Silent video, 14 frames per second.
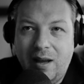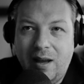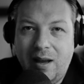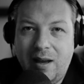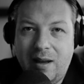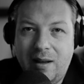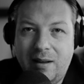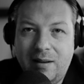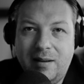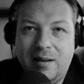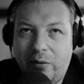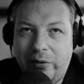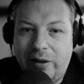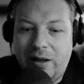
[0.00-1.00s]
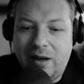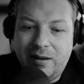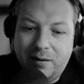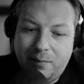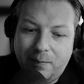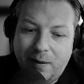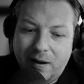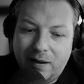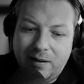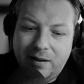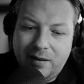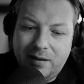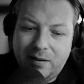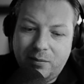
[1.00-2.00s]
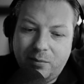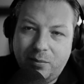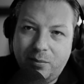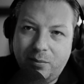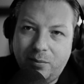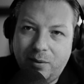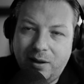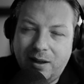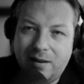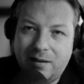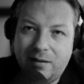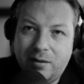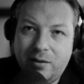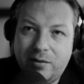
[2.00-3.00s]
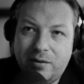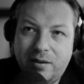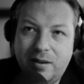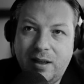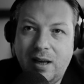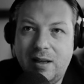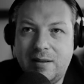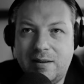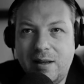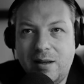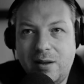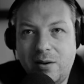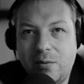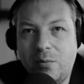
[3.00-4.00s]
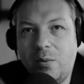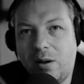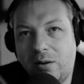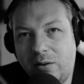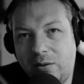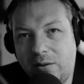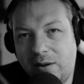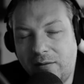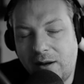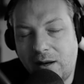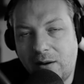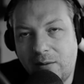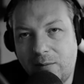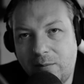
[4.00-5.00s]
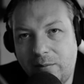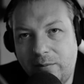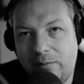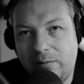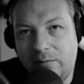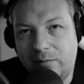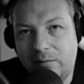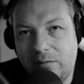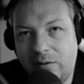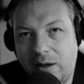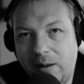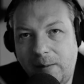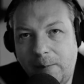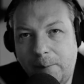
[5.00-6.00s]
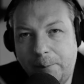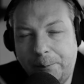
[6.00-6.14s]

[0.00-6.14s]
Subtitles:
And on the other part is, what are those skills that you want to develop, right?